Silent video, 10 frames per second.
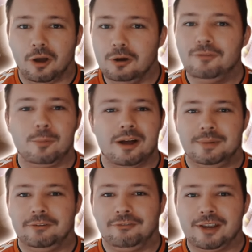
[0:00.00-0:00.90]

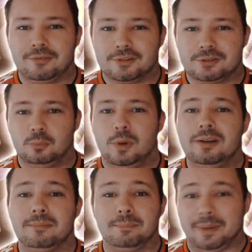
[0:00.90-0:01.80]
overwhelming favorites to
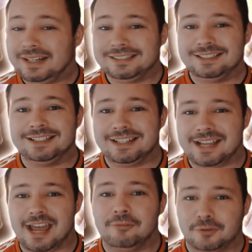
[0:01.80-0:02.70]
win basically
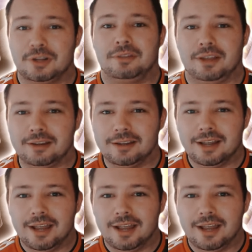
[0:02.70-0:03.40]
everything,